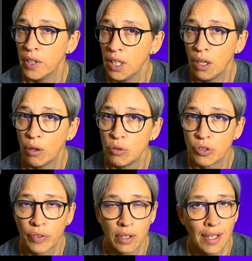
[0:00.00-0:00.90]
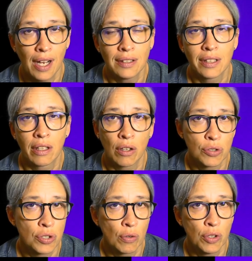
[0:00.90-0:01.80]
videos for class, and I'll
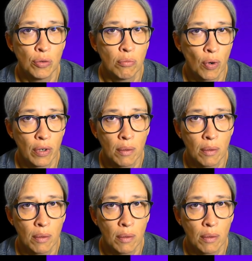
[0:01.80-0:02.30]
show you more